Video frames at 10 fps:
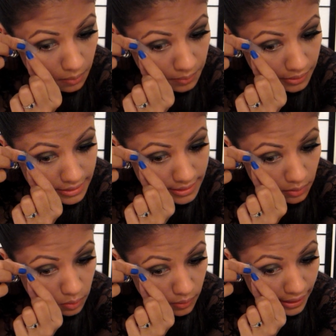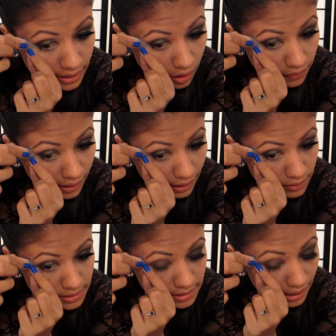place it right on the
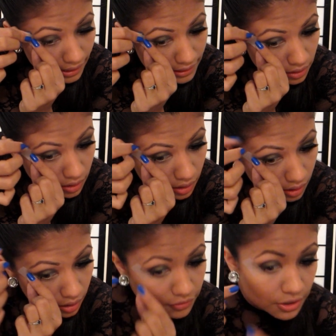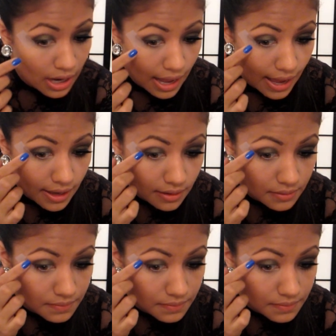outside of your eye.